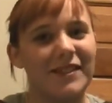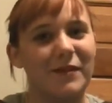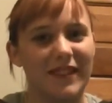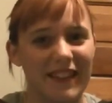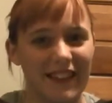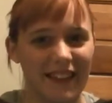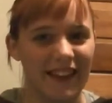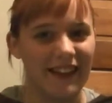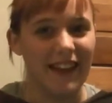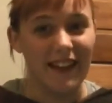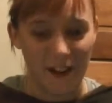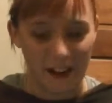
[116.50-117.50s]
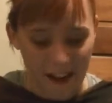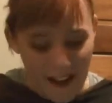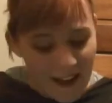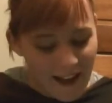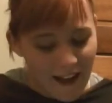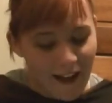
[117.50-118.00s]
flipping it. Anyway,
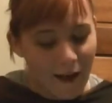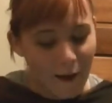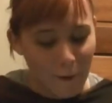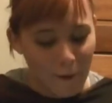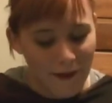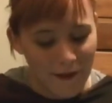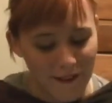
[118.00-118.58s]
um,